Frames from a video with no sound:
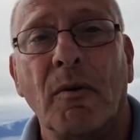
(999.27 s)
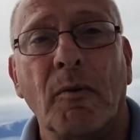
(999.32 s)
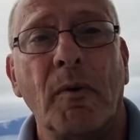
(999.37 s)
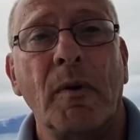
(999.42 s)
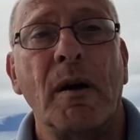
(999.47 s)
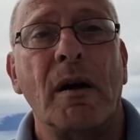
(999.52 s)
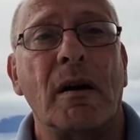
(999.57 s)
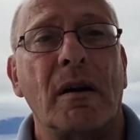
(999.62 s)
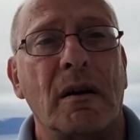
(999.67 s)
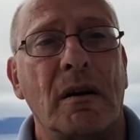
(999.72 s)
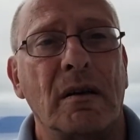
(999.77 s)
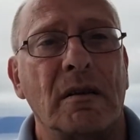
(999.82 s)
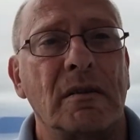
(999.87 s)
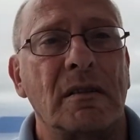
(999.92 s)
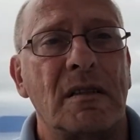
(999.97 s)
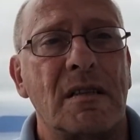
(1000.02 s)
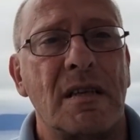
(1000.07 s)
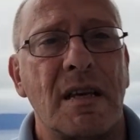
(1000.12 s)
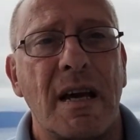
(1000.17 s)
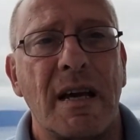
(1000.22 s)
we are
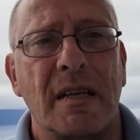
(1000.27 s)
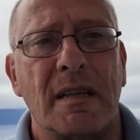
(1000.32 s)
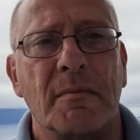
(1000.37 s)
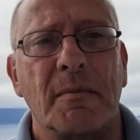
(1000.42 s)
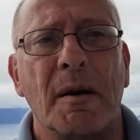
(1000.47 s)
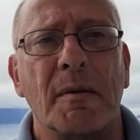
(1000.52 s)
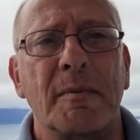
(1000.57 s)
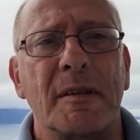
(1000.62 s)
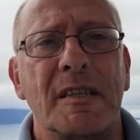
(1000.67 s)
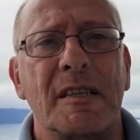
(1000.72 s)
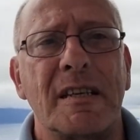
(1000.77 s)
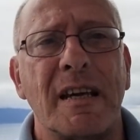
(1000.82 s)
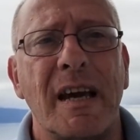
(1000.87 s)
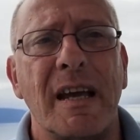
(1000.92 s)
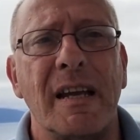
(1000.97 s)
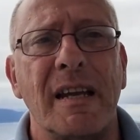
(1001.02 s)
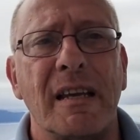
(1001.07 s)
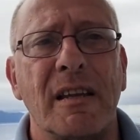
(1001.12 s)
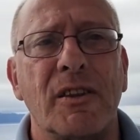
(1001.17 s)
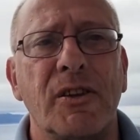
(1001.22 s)
at the moment
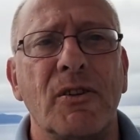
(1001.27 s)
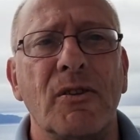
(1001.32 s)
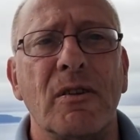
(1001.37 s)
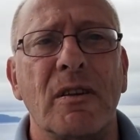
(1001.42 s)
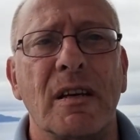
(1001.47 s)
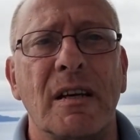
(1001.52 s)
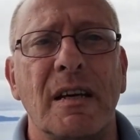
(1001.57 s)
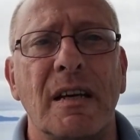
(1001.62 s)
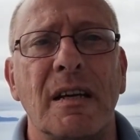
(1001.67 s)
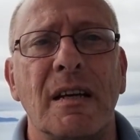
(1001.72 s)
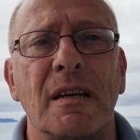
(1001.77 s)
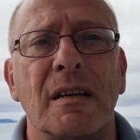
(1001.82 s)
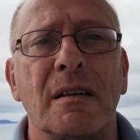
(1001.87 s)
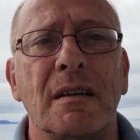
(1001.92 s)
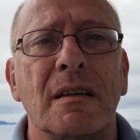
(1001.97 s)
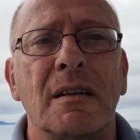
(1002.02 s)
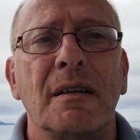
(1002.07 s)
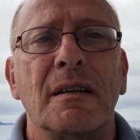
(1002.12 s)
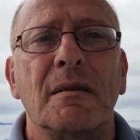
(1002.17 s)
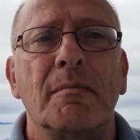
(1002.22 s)
sailing through the inner
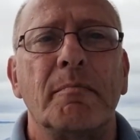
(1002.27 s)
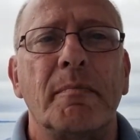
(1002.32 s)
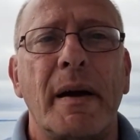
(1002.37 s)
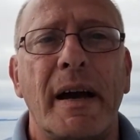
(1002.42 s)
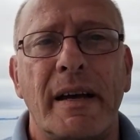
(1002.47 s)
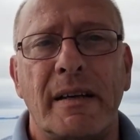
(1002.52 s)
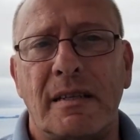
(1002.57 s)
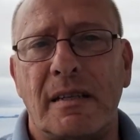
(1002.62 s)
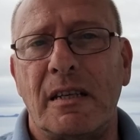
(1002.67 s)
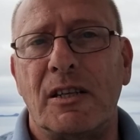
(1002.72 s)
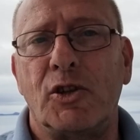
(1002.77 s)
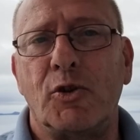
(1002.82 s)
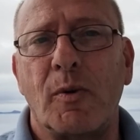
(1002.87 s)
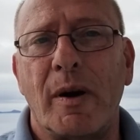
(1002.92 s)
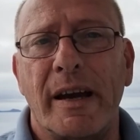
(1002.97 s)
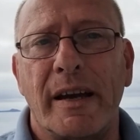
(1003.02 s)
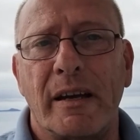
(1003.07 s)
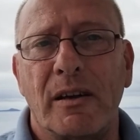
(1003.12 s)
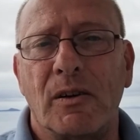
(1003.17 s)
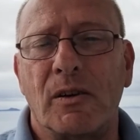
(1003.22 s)

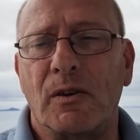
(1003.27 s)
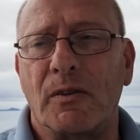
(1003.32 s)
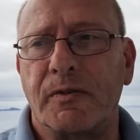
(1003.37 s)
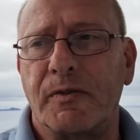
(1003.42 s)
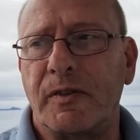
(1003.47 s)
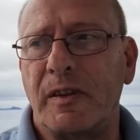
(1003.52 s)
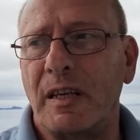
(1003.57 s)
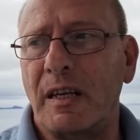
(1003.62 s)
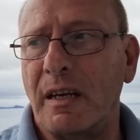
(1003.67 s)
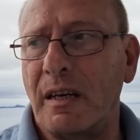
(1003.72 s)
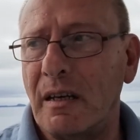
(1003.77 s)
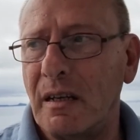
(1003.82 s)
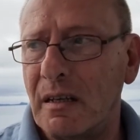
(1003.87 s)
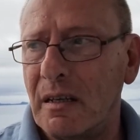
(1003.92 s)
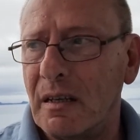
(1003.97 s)
passageway of the